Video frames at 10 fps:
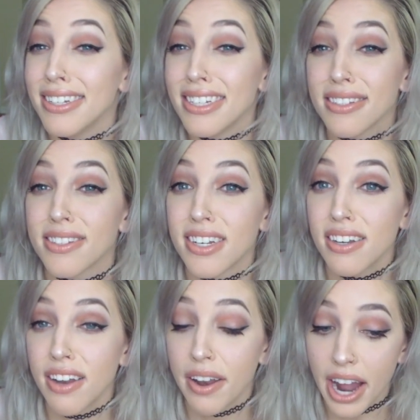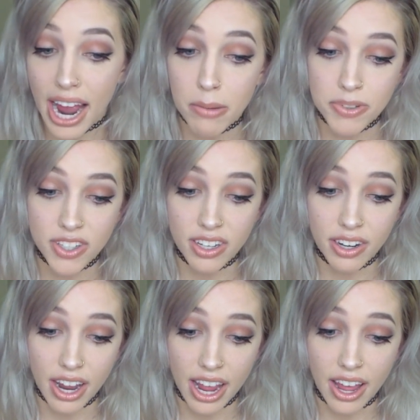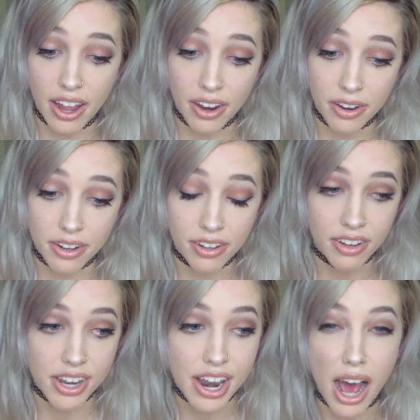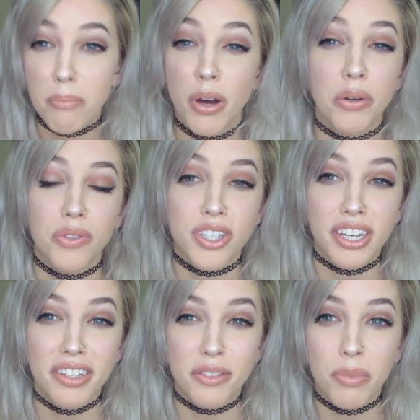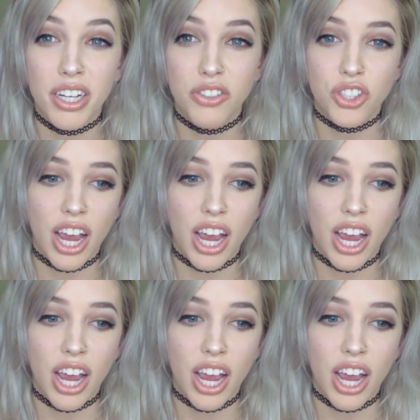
of distant and absent and not posting as much.